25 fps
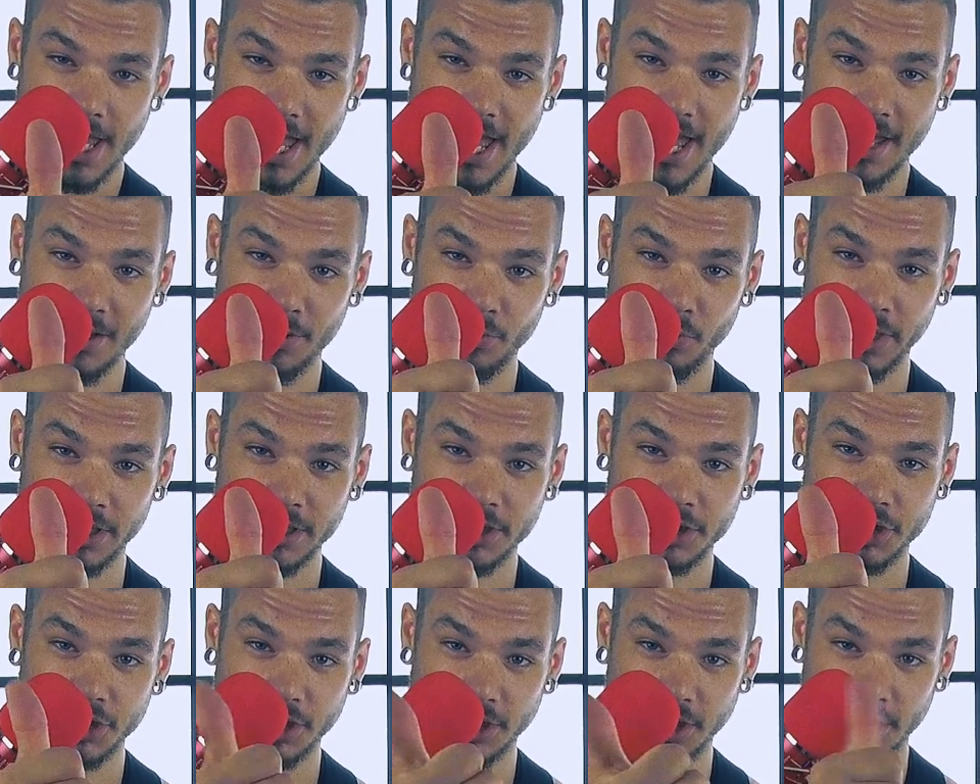at
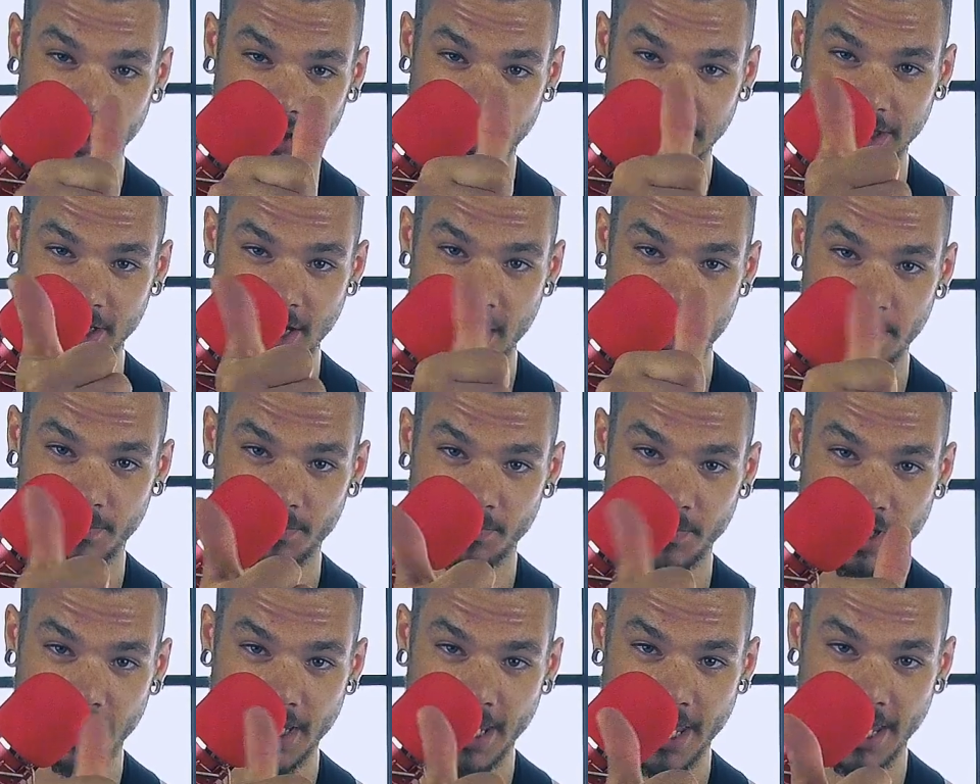which your
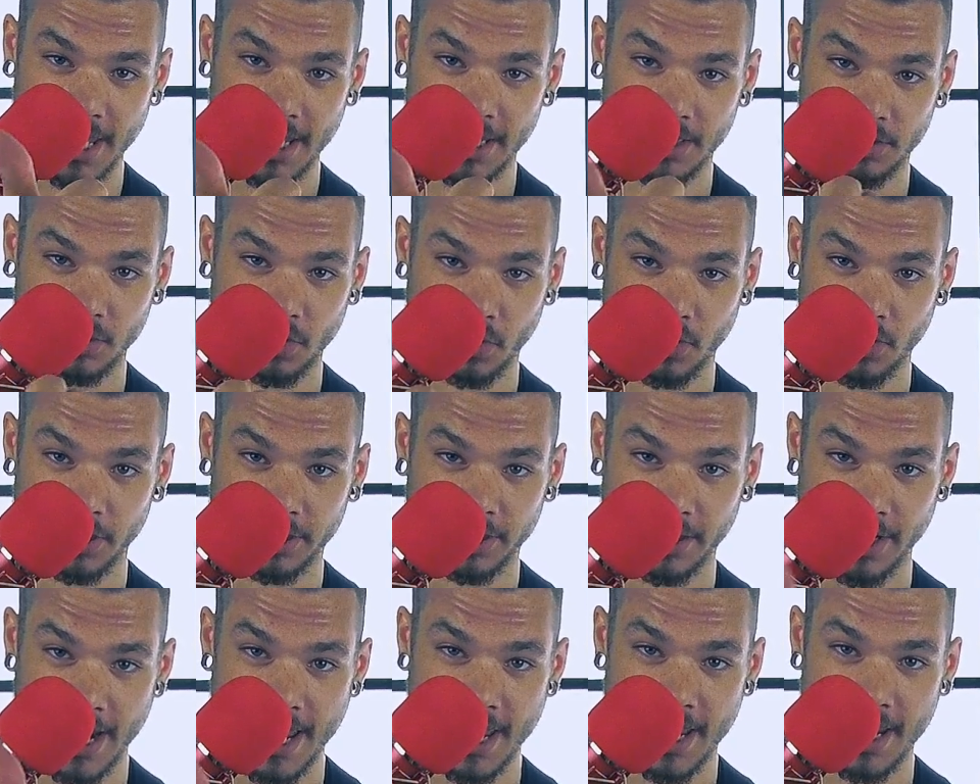thumb and or
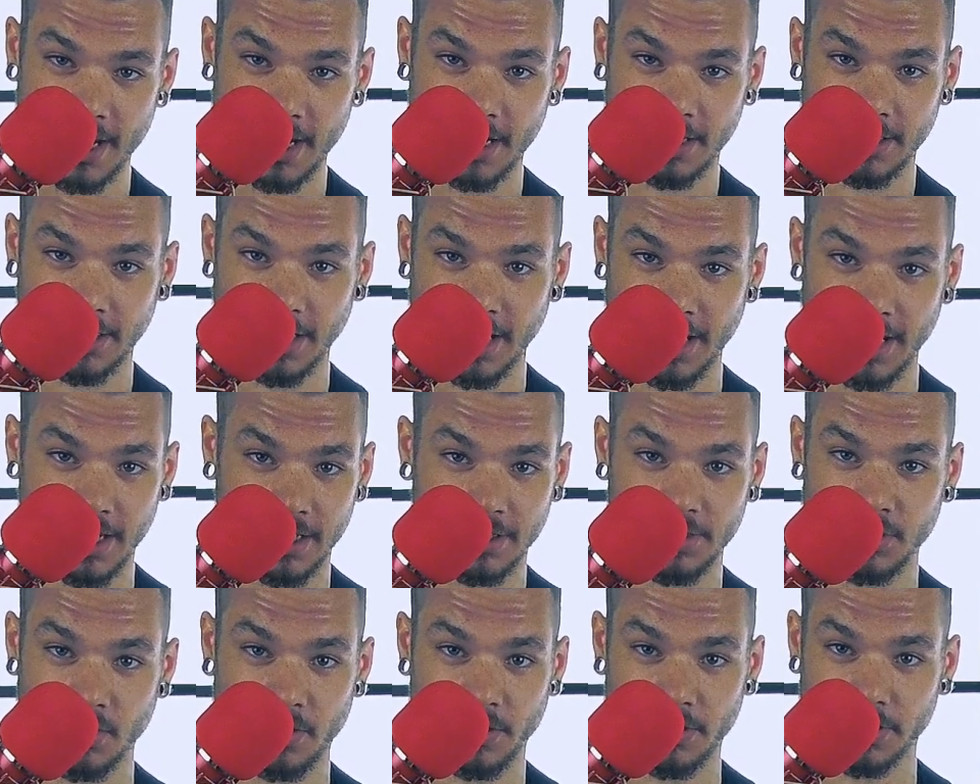your hand
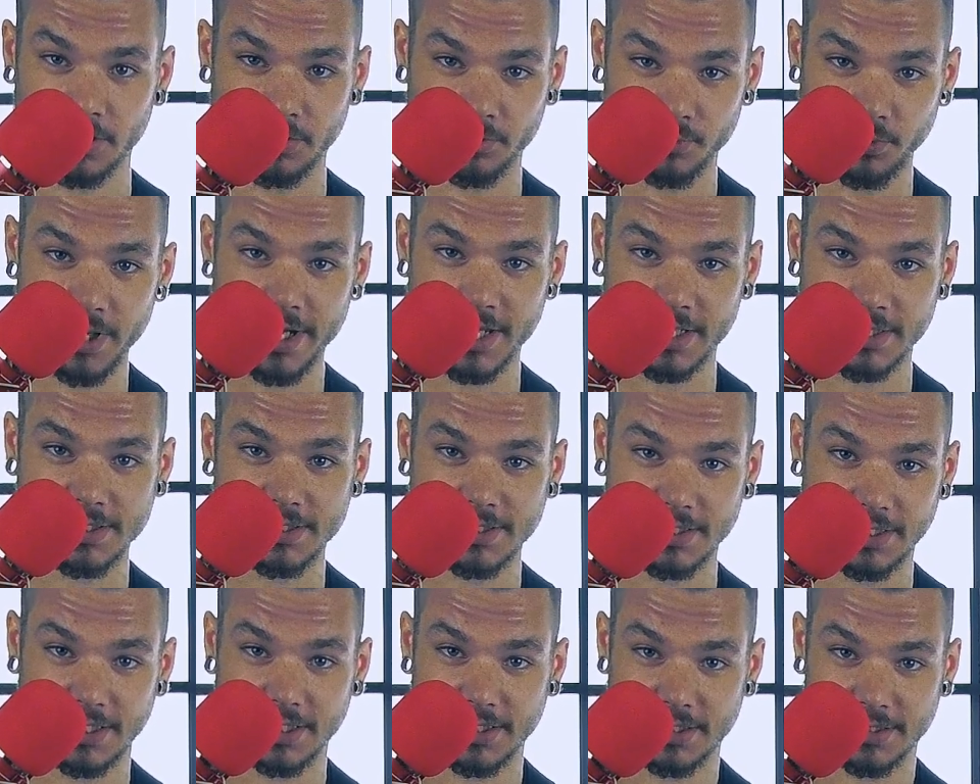and or your
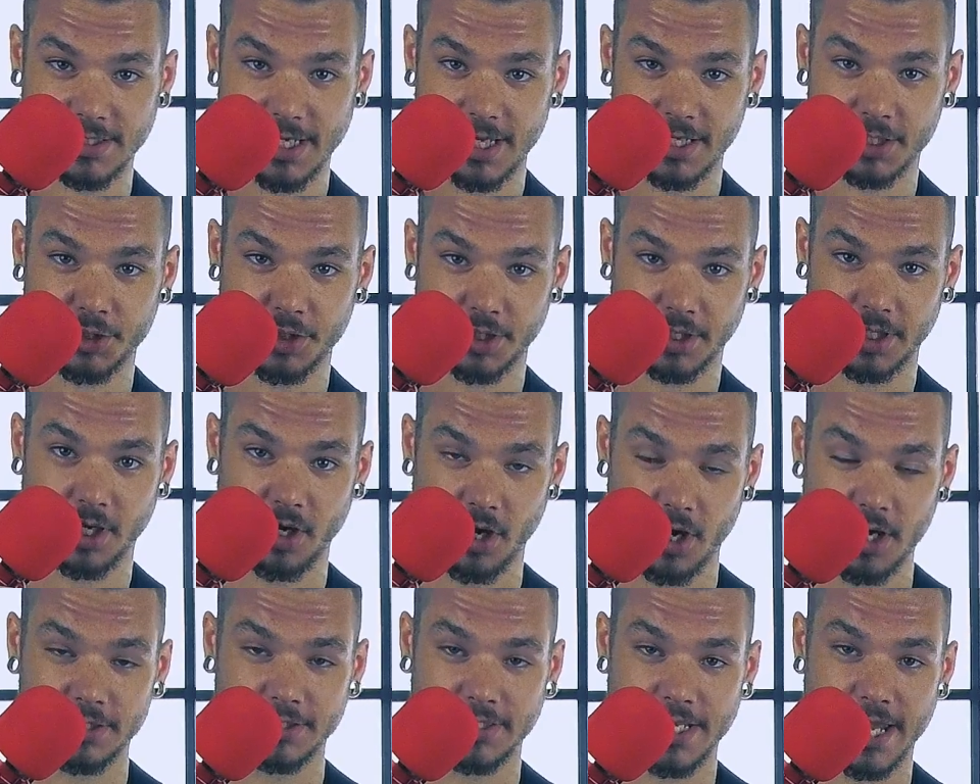wrist is actually
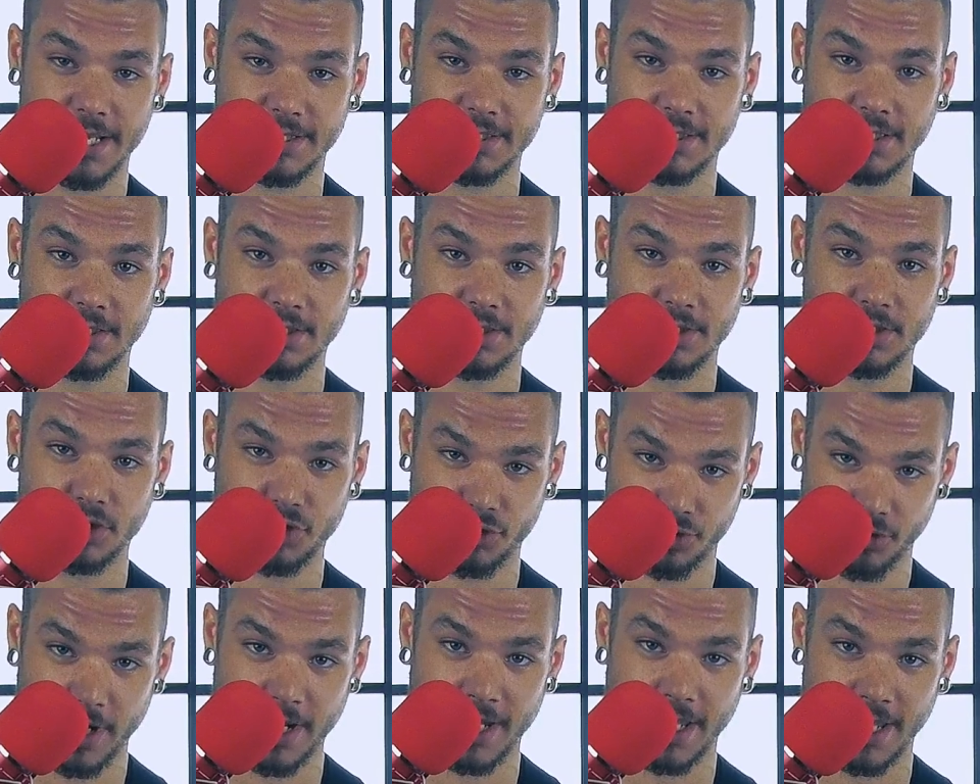contacting the
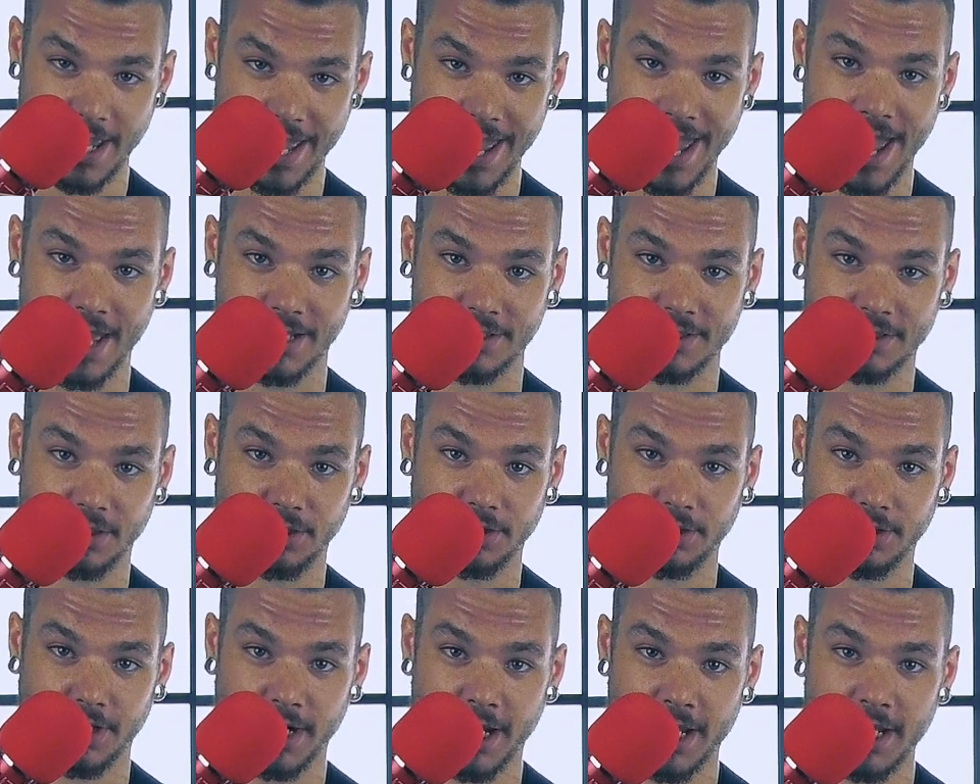string at,
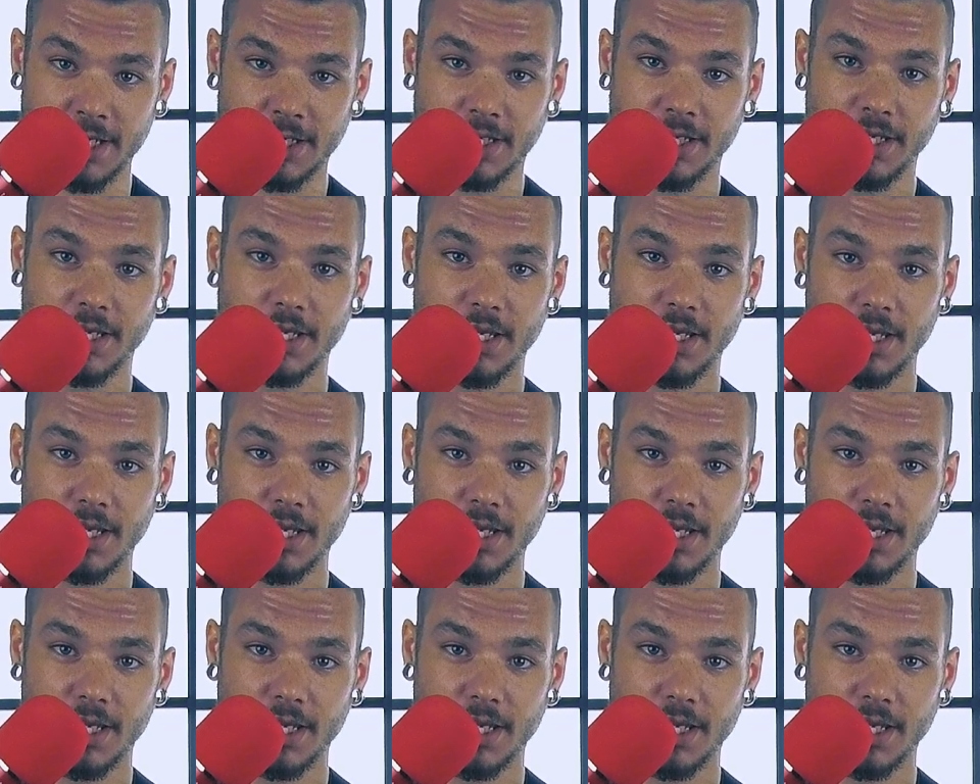alright?